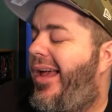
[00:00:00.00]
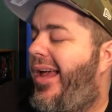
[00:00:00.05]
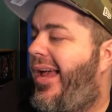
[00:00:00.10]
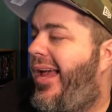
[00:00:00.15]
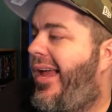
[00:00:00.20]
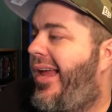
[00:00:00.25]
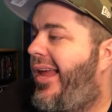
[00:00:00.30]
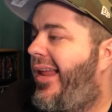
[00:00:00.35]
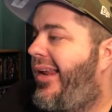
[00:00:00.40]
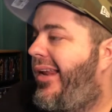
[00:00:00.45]

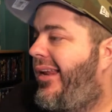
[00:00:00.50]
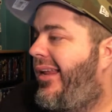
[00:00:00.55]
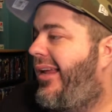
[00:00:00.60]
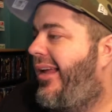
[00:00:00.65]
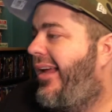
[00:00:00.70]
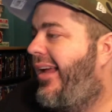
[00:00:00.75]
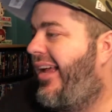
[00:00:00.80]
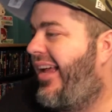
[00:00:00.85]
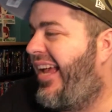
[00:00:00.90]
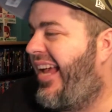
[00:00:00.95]
And
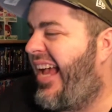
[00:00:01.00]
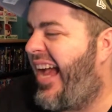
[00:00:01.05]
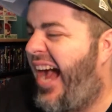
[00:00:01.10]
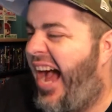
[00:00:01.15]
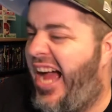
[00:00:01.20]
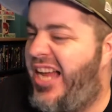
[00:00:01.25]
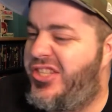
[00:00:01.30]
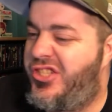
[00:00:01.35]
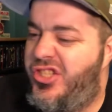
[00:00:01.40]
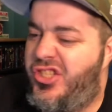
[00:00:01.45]

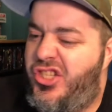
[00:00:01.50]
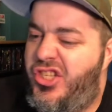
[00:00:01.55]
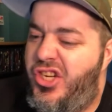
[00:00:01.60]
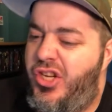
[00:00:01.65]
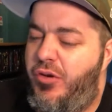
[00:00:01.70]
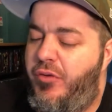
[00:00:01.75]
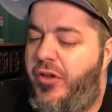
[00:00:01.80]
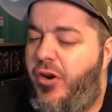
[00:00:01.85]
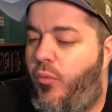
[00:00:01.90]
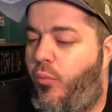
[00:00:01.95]
I just
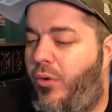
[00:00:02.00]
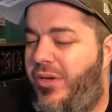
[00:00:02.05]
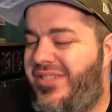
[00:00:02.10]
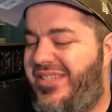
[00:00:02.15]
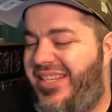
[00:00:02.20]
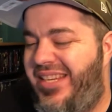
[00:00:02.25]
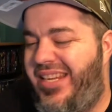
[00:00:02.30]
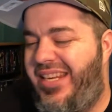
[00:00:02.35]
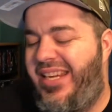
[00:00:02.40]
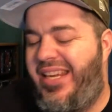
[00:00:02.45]
knew there
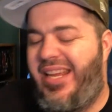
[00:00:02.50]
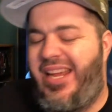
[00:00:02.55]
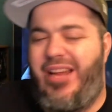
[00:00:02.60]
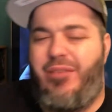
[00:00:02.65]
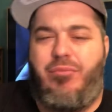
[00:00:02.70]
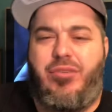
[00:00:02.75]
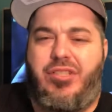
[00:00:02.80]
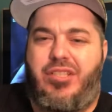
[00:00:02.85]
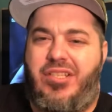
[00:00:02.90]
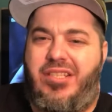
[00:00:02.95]
wasn't any.
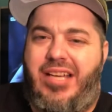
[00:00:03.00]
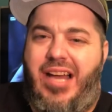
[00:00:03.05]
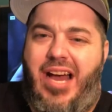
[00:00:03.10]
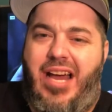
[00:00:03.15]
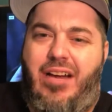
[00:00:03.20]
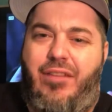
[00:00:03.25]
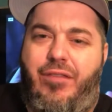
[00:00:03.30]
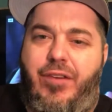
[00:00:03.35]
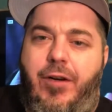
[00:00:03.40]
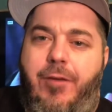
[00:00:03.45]
It was just
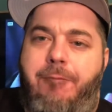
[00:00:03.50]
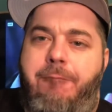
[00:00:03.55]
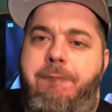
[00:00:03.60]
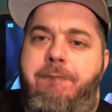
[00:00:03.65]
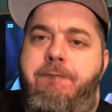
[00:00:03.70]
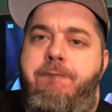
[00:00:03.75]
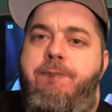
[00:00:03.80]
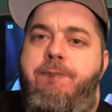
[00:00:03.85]
kind of a.